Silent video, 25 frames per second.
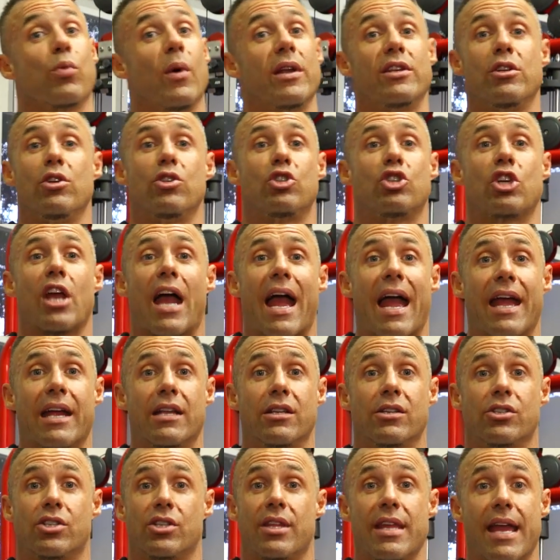when you
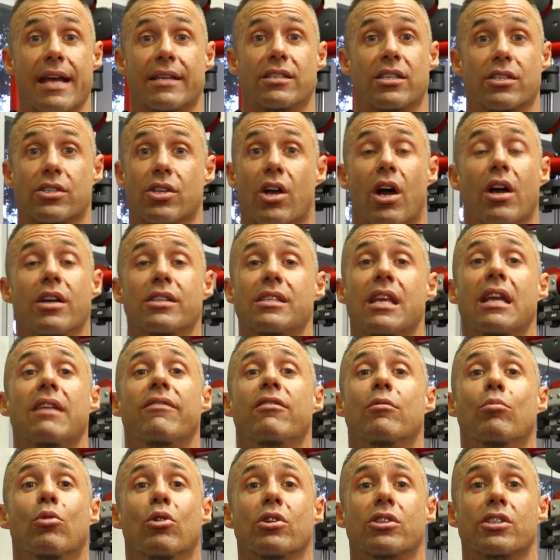change the exercise
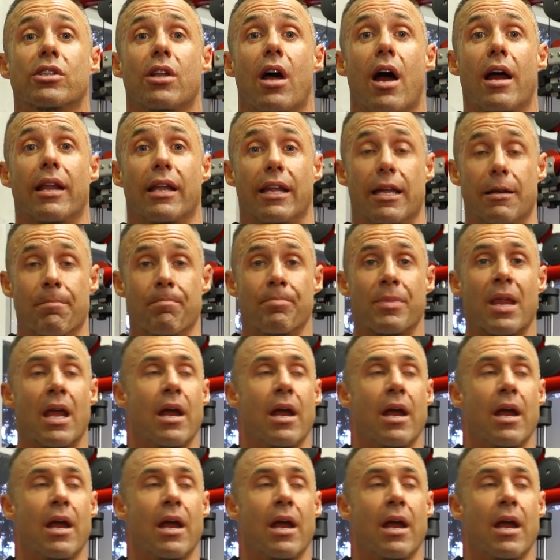even more slightly.